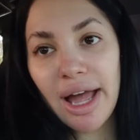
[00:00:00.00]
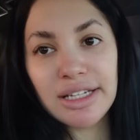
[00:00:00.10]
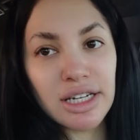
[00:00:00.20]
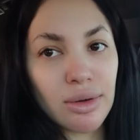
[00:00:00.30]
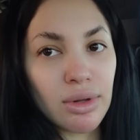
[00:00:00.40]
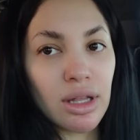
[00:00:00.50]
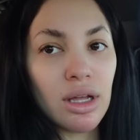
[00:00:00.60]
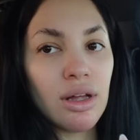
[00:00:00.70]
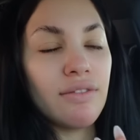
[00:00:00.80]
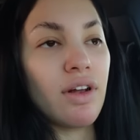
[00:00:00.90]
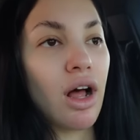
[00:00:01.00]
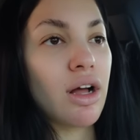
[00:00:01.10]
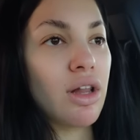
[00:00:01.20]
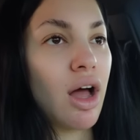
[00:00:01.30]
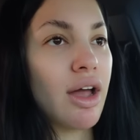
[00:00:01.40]
I didn't really vlog
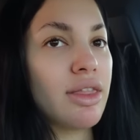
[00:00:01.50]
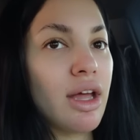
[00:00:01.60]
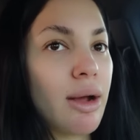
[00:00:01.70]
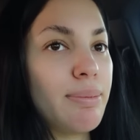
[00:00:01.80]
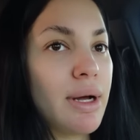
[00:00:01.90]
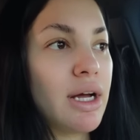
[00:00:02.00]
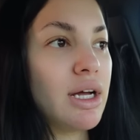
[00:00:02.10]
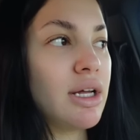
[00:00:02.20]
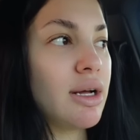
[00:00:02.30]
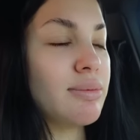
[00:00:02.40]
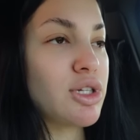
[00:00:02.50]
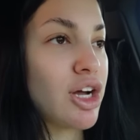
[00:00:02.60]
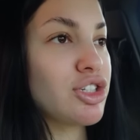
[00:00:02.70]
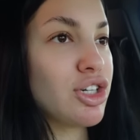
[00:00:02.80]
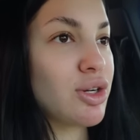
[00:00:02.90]
a lot in there, but
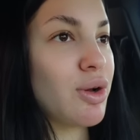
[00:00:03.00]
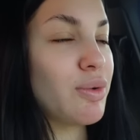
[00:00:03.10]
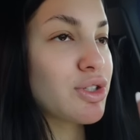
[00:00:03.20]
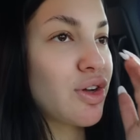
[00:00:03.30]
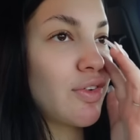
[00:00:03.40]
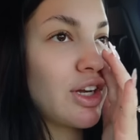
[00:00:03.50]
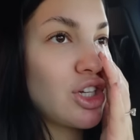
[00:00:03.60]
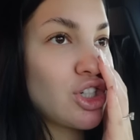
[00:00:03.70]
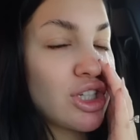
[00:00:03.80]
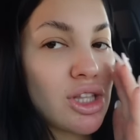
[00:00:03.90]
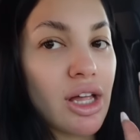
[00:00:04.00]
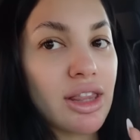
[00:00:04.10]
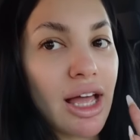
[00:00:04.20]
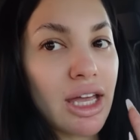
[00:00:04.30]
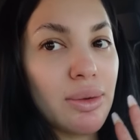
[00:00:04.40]
doctor, it was so funny. She thought
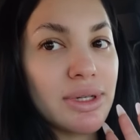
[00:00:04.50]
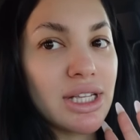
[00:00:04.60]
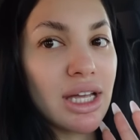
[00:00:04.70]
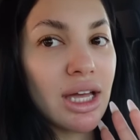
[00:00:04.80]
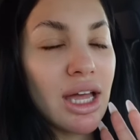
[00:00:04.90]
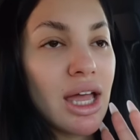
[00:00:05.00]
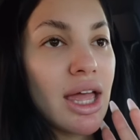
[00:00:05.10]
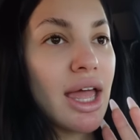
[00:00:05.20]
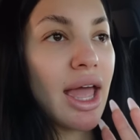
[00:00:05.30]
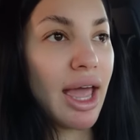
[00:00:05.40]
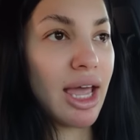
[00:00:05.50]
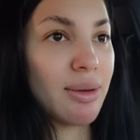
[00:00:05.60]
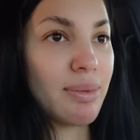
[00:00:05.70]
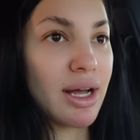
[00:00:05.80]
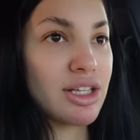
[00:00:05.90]
that he was like
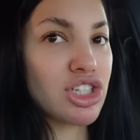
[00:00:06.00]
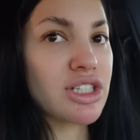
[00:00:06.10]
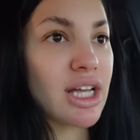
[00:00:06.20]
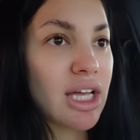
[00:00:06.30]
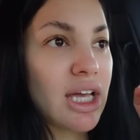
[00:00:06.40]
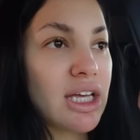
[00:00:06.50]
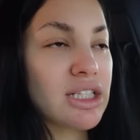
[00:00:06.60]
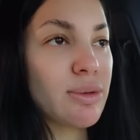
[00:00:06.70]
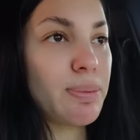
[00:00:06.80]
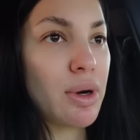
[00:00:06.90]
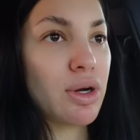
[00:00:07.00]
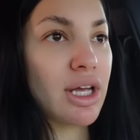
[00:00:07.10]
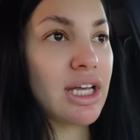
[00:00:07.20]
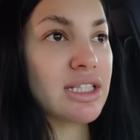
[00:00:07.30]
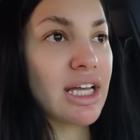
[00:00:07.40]
8 months. She's like,
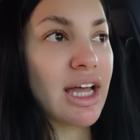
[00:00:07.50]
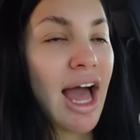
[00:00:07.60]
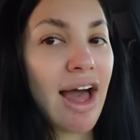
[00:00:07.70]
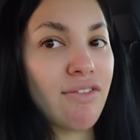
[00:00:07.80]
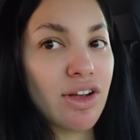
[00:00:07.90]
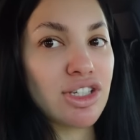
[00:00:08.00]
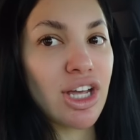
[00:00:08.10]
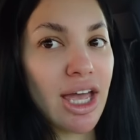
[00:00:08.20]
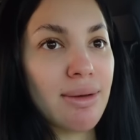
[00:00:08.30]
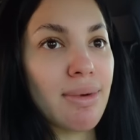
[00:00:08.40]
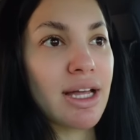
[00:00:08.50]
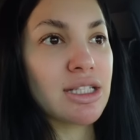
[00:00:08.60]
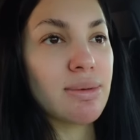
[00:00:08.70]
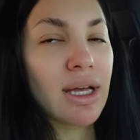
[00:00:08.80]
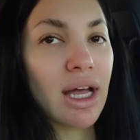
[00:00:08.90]
he's like average 8
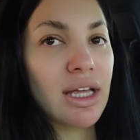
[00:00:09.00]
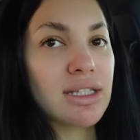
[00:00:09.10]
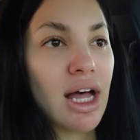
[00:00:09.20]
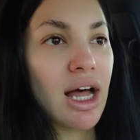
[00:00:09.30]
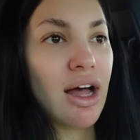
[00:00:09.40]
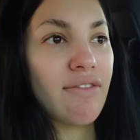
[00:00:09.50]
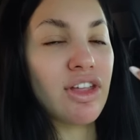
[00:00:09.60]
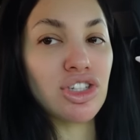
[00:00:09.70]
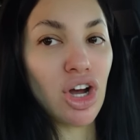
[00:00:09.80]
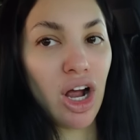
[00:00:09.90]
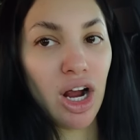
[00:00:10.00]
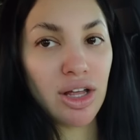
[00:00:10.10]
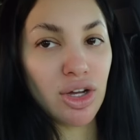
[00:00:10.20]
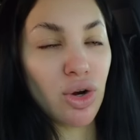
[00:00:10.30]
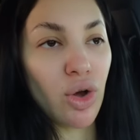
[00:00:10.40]
months because of the chart,
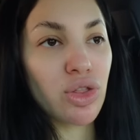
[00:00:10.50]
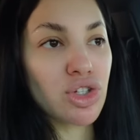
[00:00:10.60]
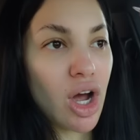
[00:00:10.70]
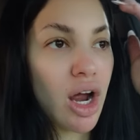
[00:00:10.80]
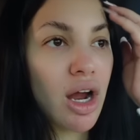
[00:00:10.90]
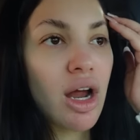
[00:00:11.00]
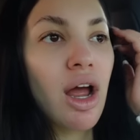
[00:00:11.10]
the growth chart.